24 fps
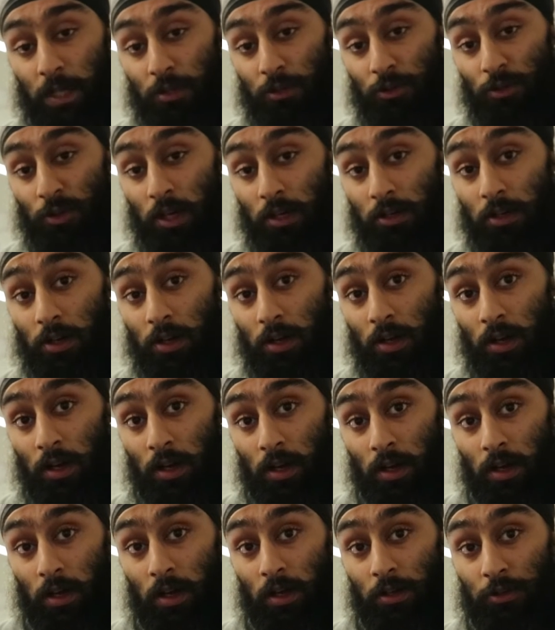200
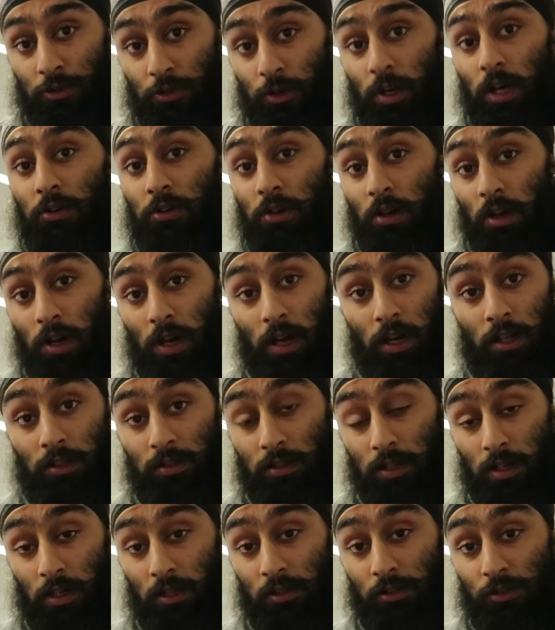200
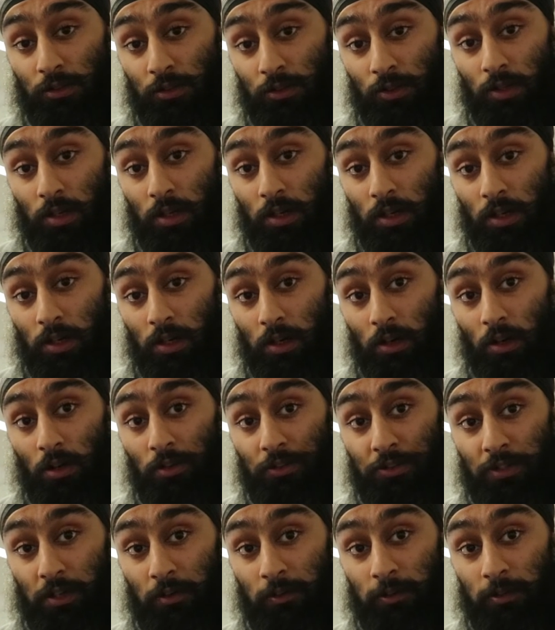I'll, I'll do all
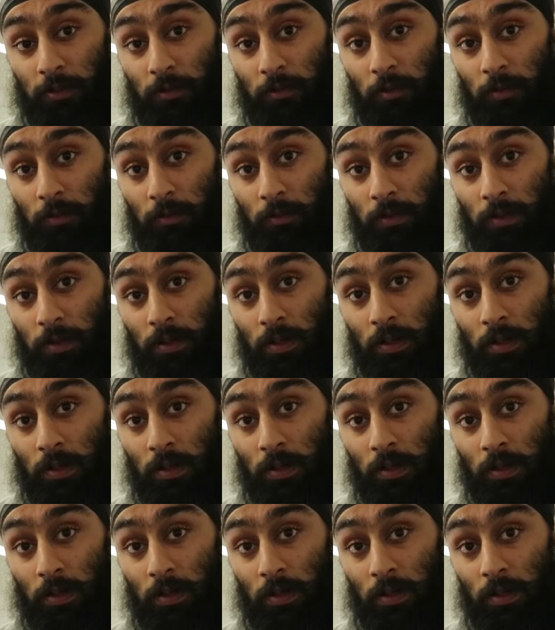six of them